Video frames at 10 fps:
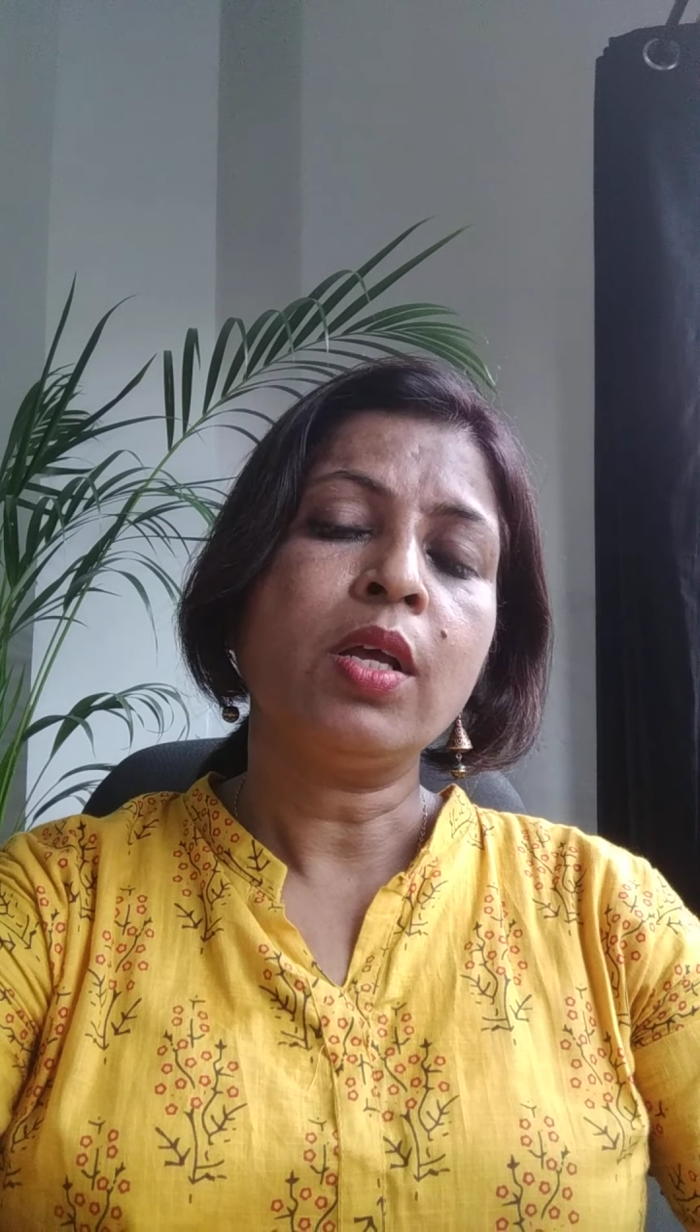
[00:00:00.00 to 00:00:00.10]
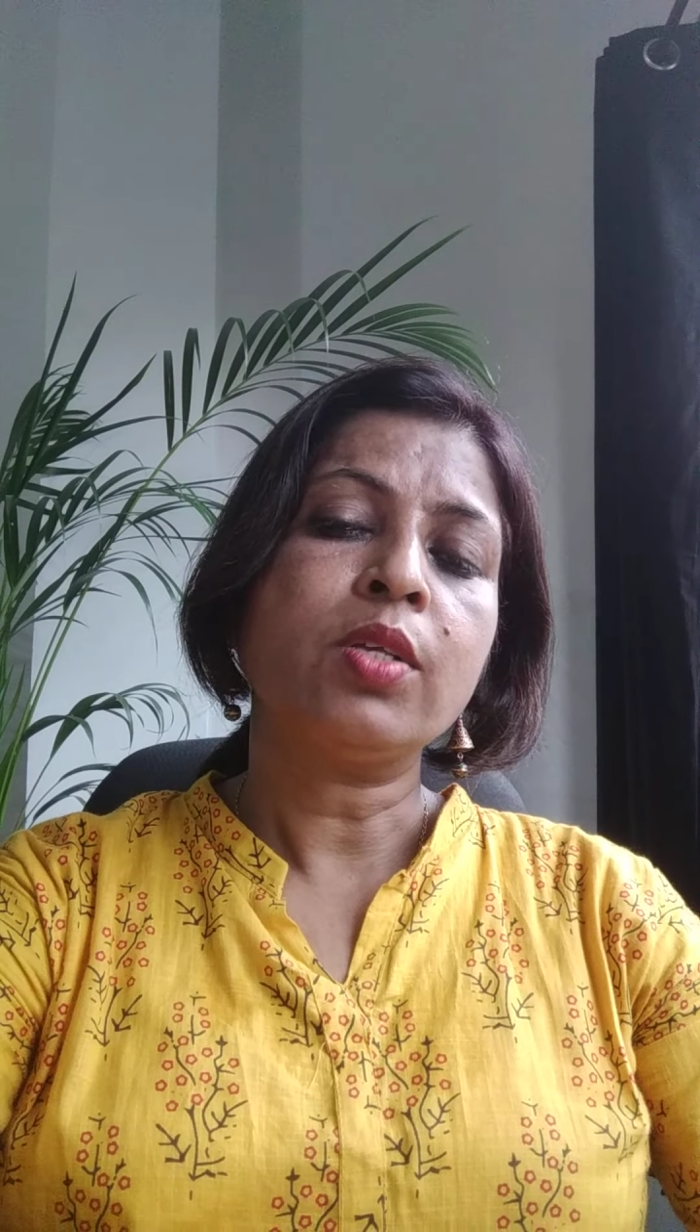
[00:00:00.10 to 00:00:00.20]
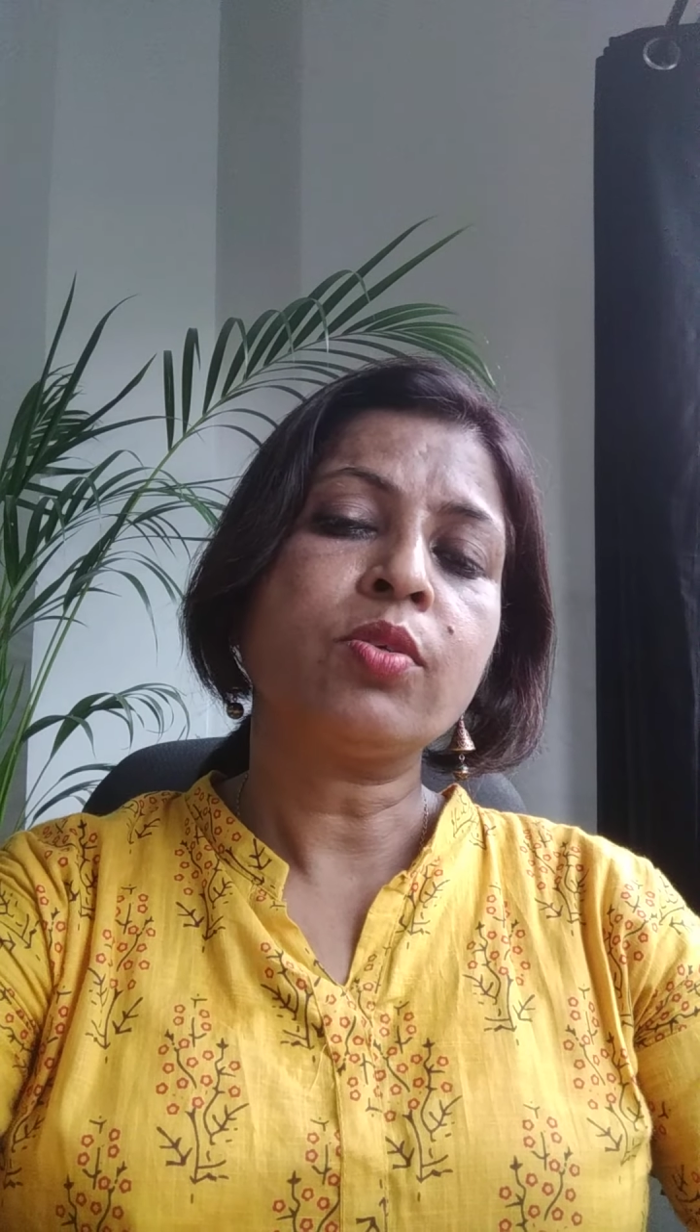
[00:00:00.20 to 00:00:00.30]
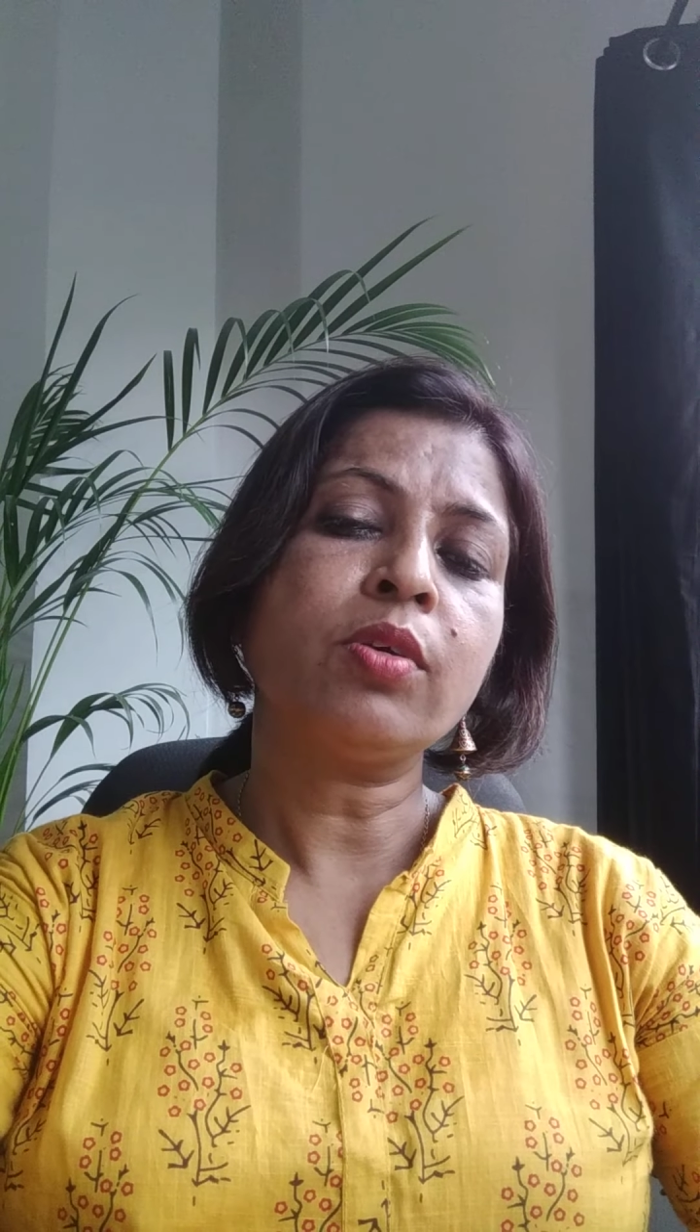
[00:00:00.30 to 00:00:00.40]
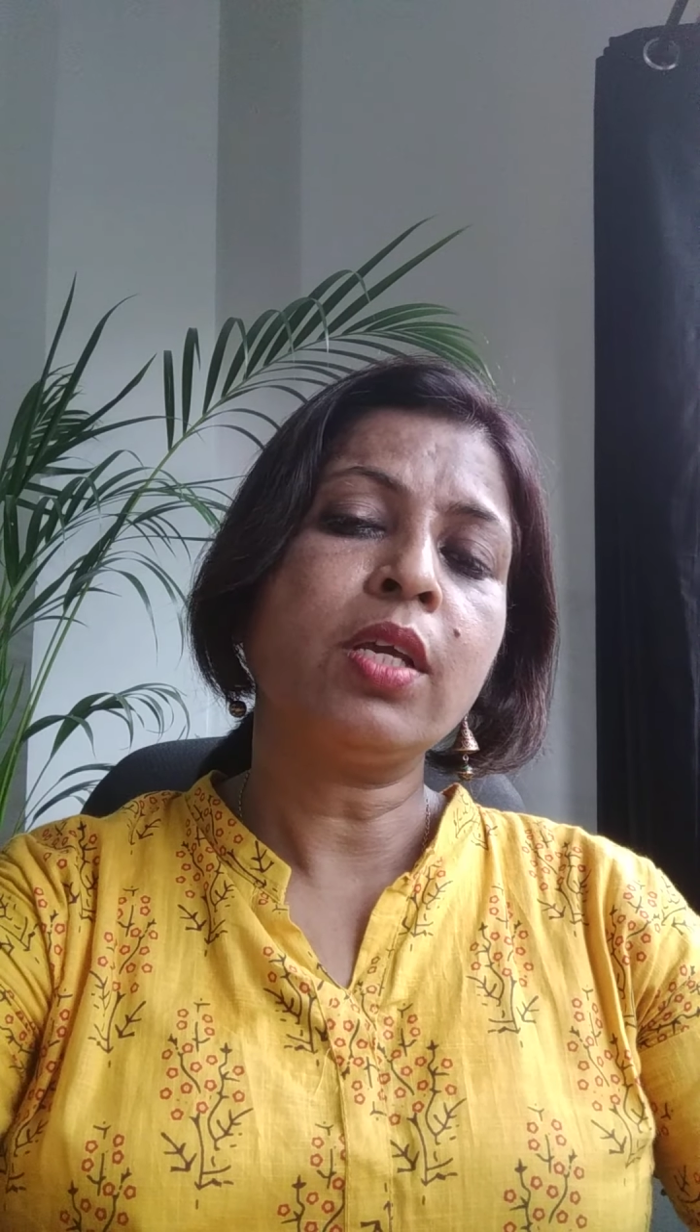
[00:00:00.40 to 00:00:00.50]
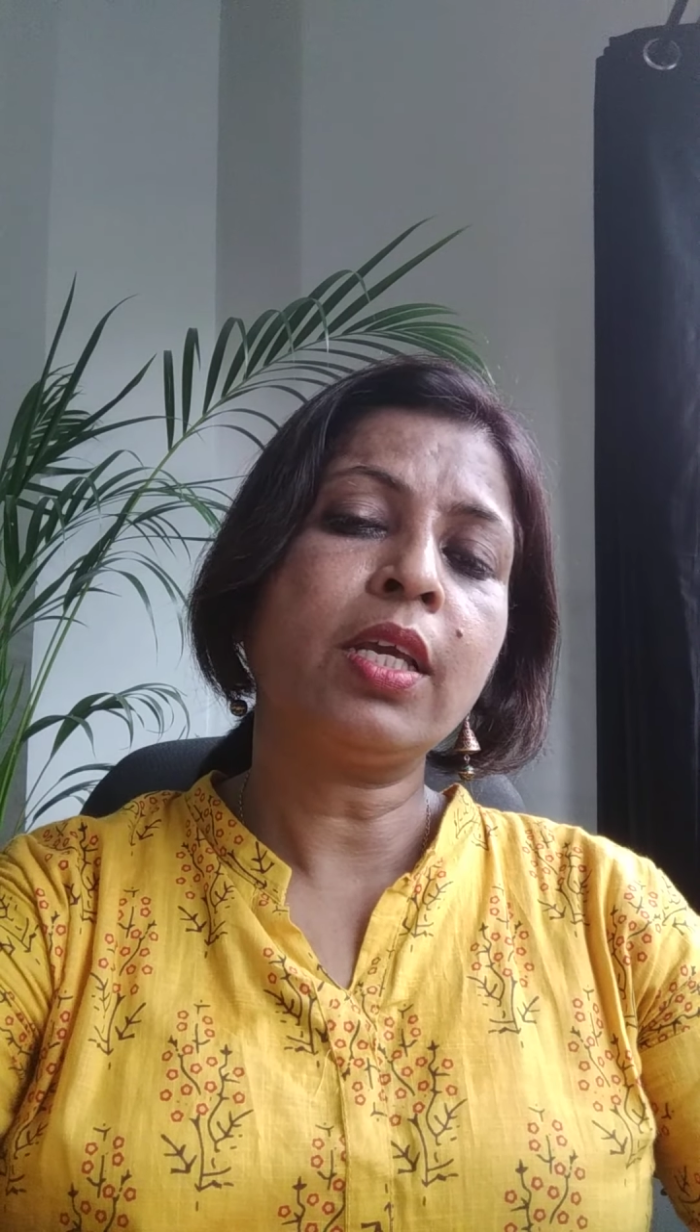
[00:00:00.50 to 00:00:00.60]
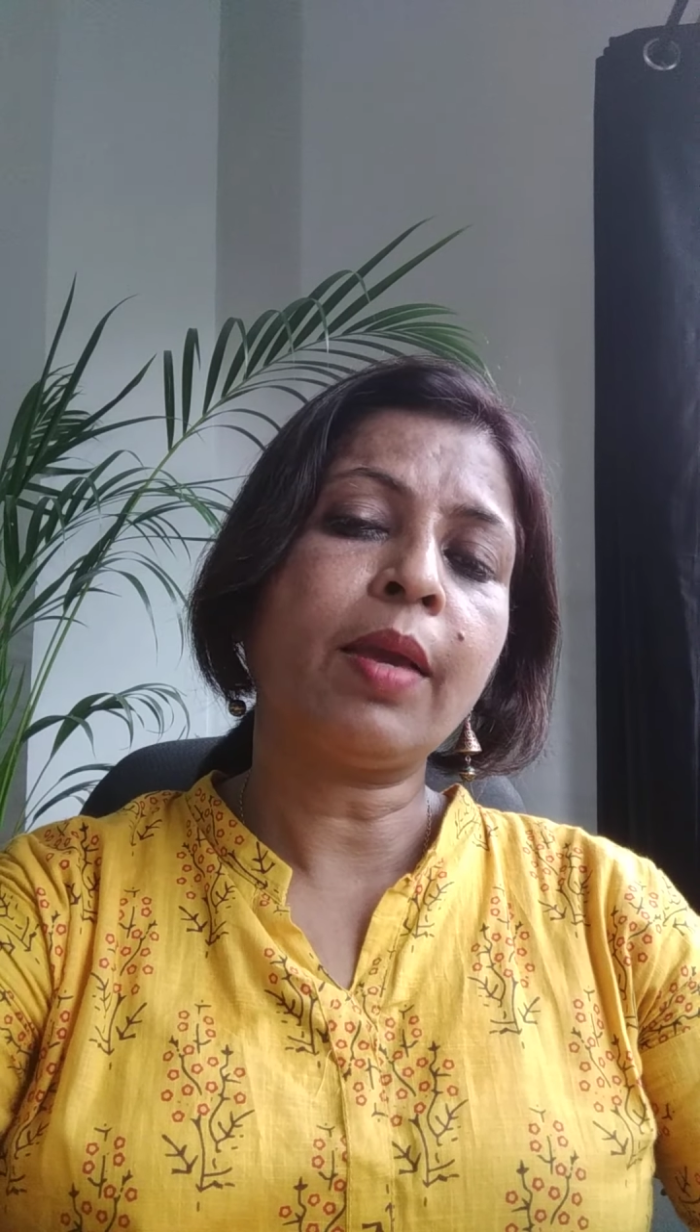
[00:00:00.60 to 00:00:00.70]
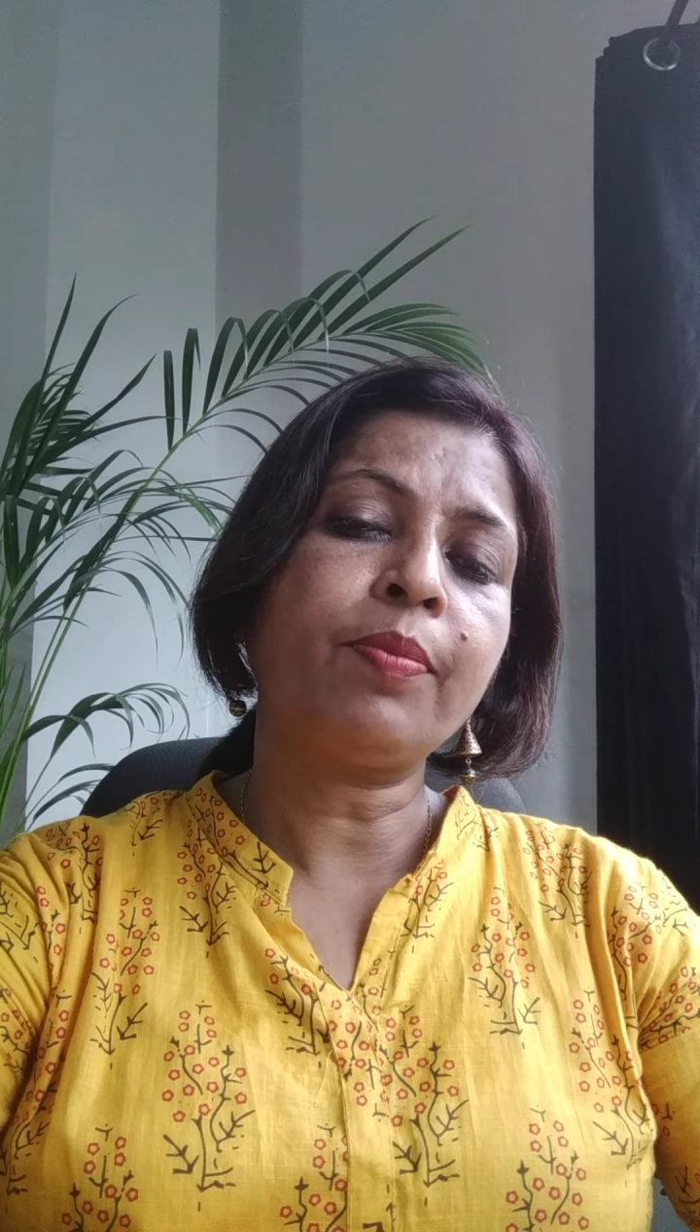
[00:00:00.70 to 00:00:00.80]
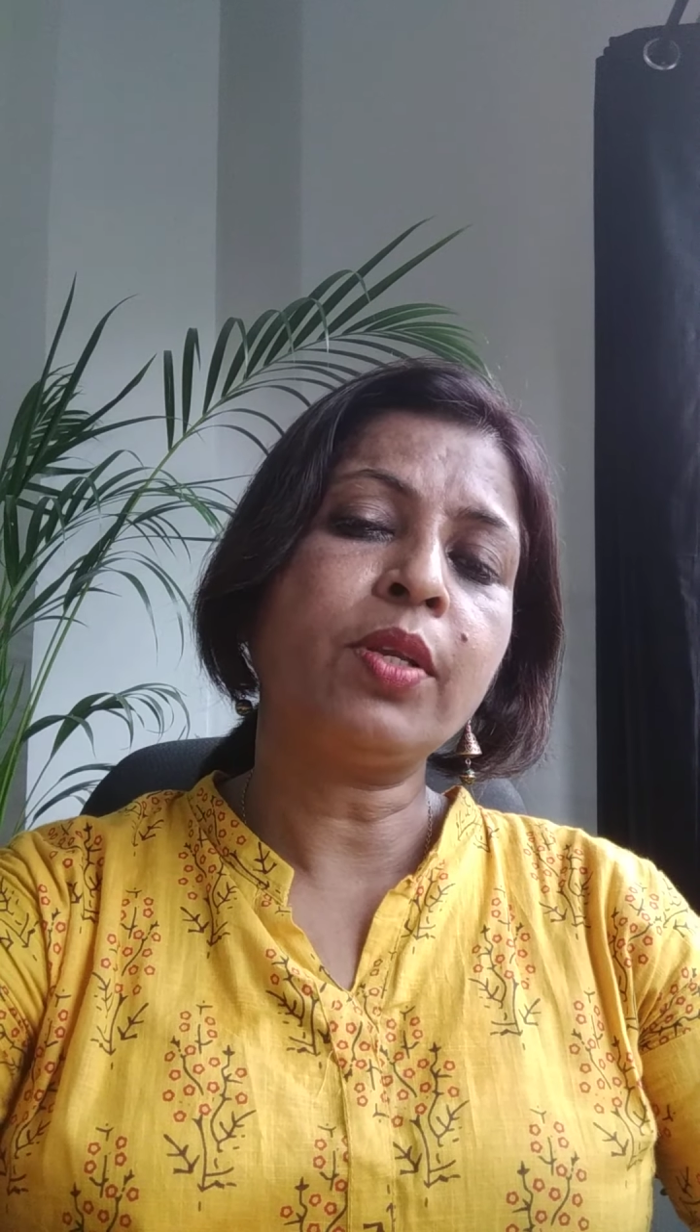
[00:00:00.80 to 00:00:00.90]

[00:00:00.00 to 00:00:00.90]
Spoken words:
so he kept